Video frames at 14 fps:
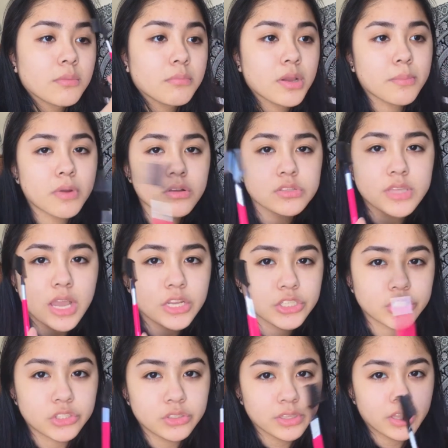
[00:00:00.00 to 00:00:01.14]
My brows
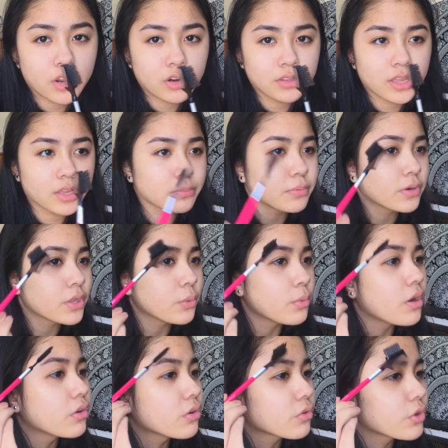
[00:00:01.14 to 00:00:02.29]
naturally are like pretty
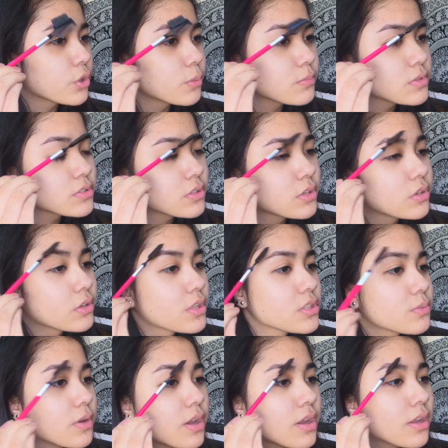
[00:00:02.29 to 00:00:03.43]
well groomed, so that's
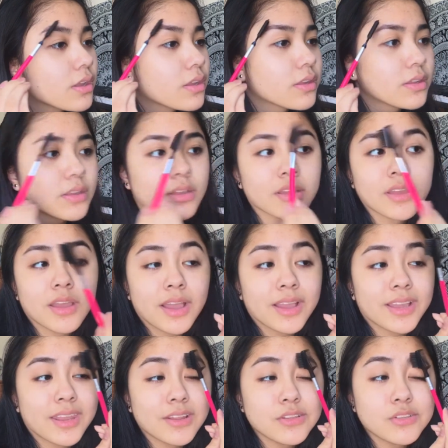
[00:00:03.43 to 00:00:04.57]
why I
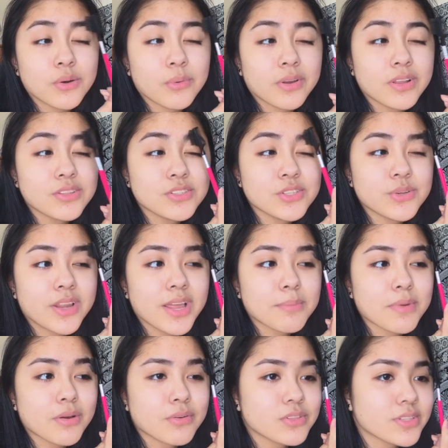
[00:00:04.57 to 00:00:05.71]
kind of don't want to do an
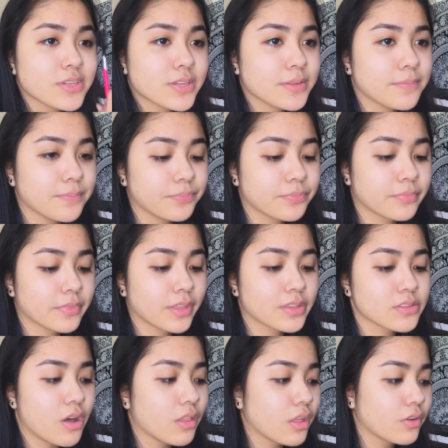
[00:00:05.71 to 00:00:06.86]
eyebrow routine.
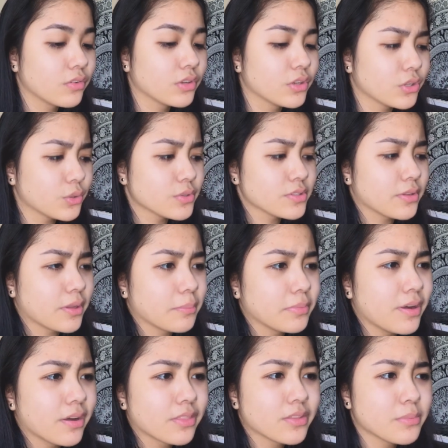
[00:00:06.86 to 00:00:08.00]
All I really do is like
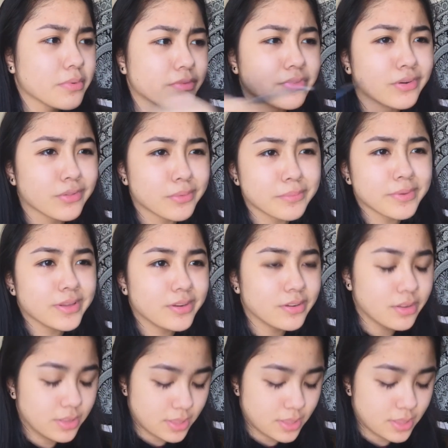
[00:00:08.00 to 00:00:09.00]
pluck them and fill them in.